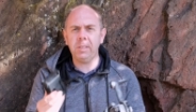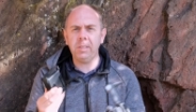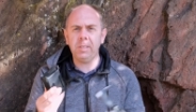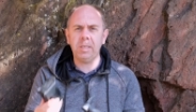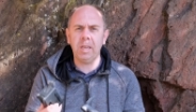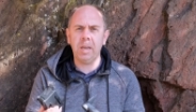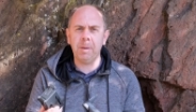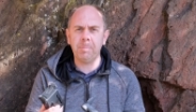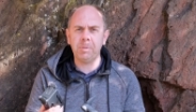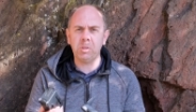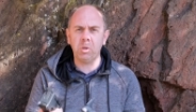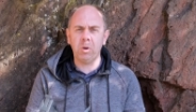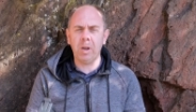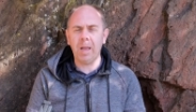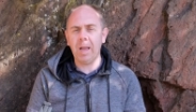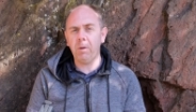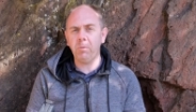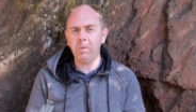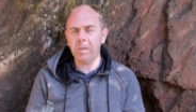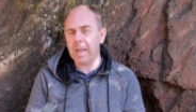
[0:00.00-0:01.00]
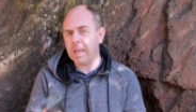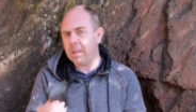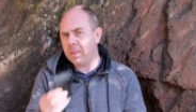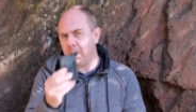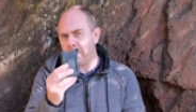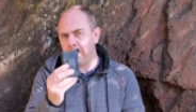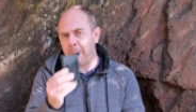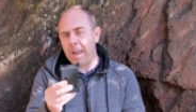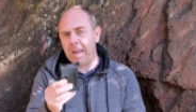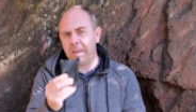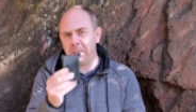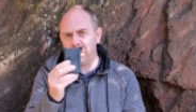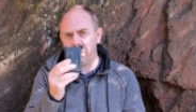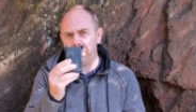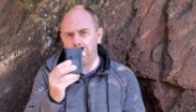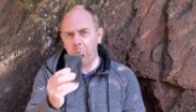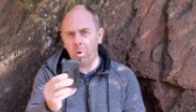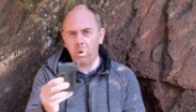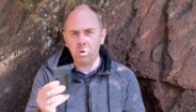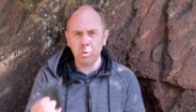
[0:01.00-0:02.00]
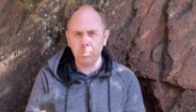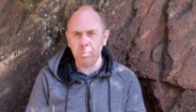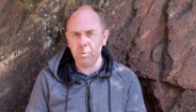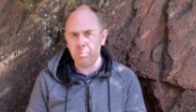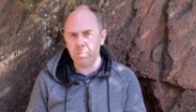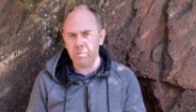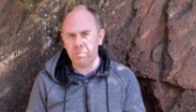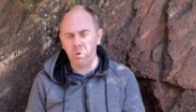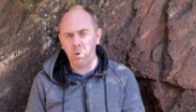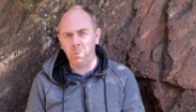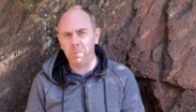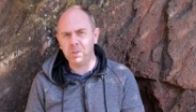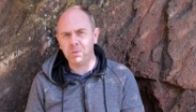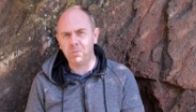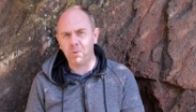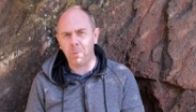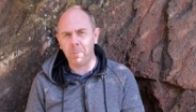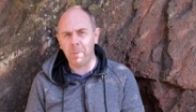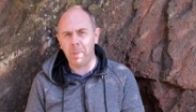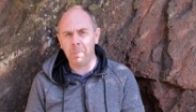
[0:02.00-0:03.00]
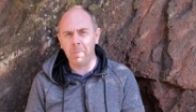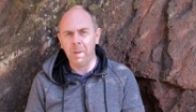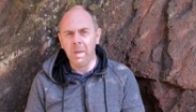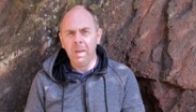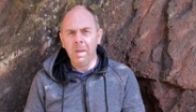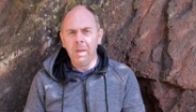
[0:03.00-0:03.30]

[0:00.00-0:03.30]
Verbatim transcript: and tips on how to get the best possible performance from them.